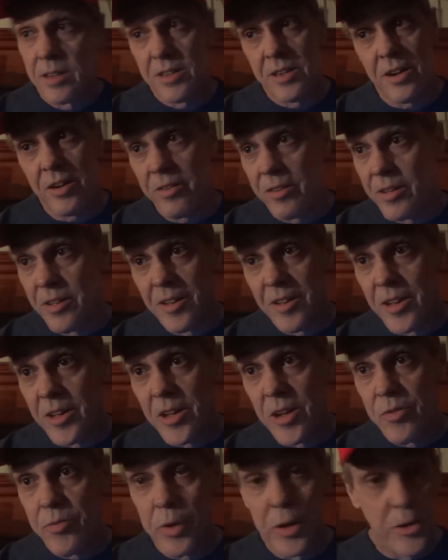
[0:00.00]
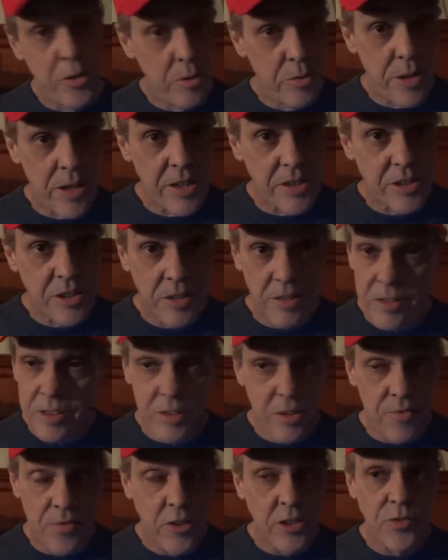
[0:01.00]
if we do this,
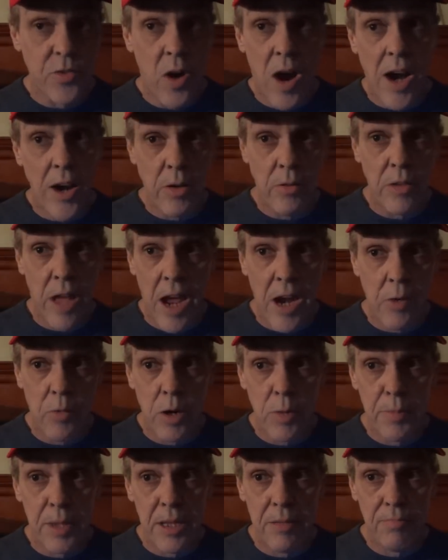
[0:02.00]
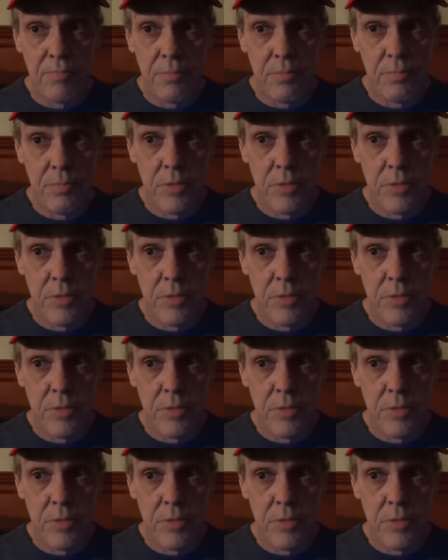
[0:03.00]
first of all, I don't want to be,